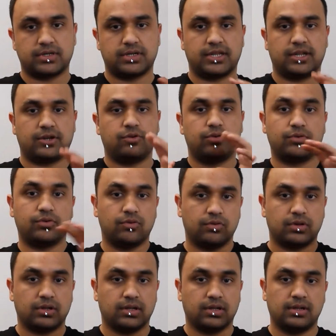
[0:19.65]
they go to
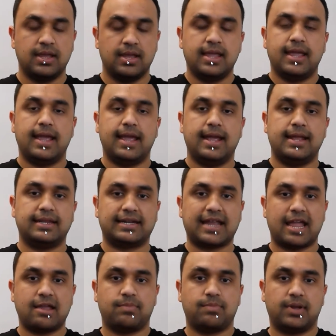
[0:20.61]
Google and they
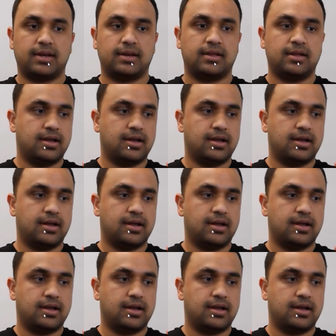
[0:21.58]
type in,